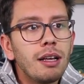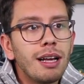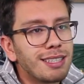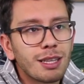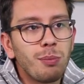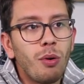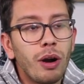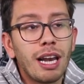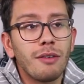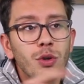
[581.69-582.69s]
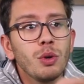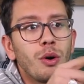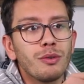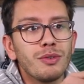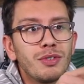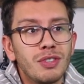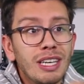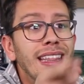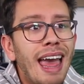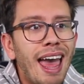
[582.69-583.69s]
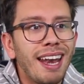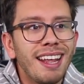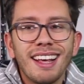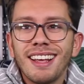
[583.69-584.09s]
It's not the point. And if you don't see that,